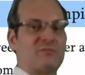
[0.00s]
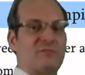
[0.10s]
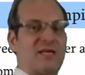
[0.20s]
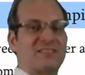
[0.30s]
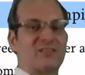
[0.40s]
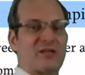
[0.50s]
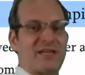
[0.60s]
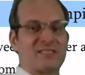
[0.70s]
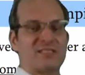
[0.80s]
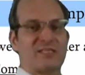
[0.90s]
it's not
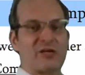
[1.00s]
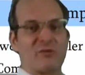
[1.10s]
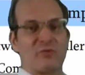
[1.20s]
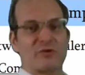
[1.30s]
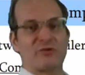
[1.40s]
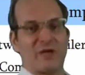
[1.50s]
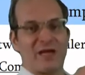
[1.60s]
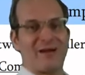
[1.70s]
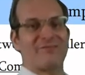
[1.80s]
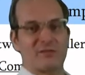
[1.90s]
necessary anymore to
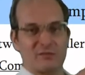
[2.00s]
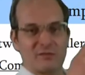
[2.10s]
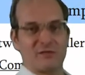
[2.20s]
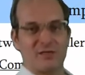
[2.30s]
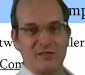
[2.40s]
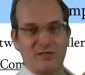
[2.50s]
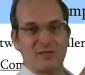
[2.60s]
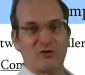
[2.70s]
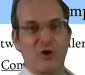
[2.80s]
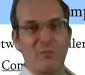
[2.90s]
have it
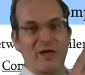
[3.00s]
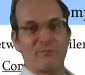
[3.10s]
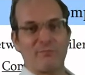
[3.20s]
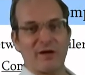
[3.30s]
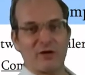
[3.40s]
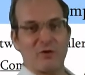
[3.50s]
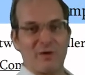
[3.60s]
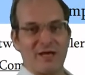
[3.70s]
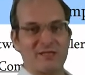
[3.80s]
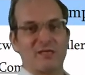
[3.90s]
command by command.